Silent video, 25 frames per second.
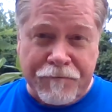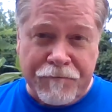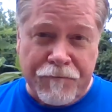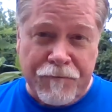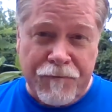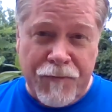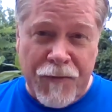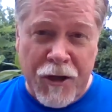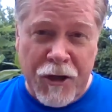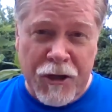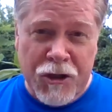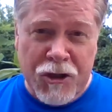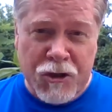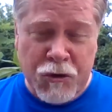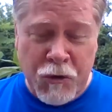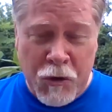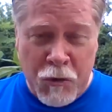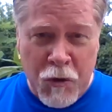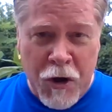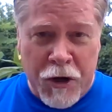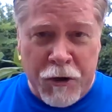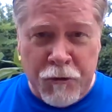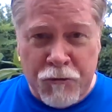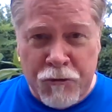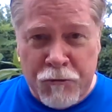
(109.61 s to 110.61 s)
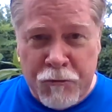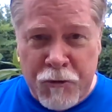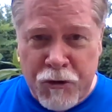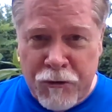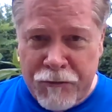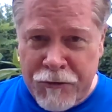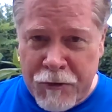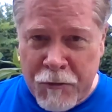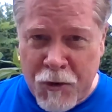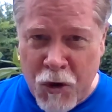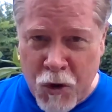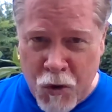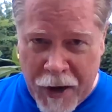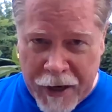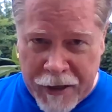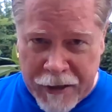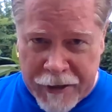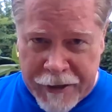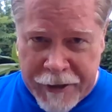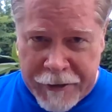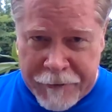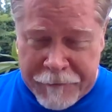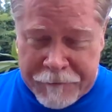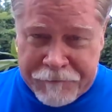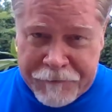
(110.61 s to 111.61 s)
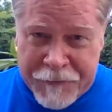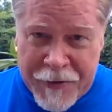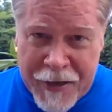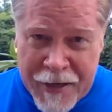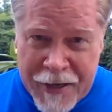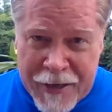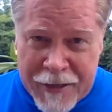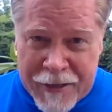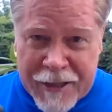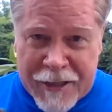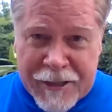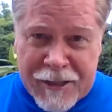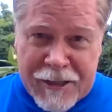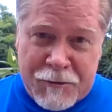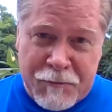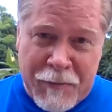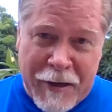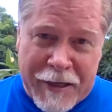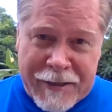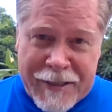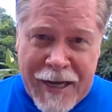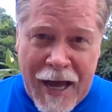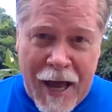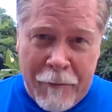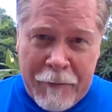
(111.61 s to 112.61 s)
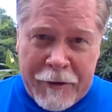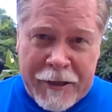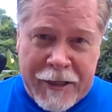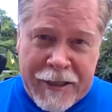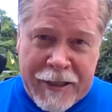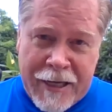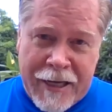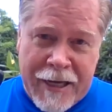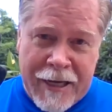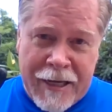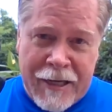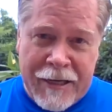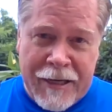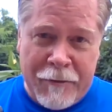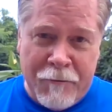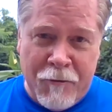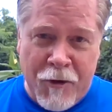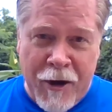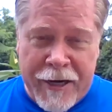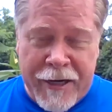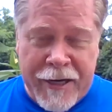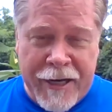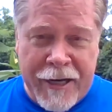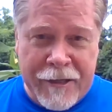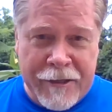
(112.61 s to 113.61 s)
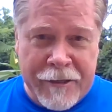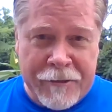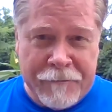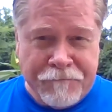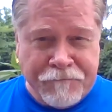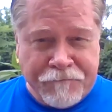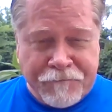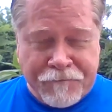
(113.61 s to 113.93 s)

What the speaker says: So we want to remove them correctly. This is my dominant hand, I'm right-handed.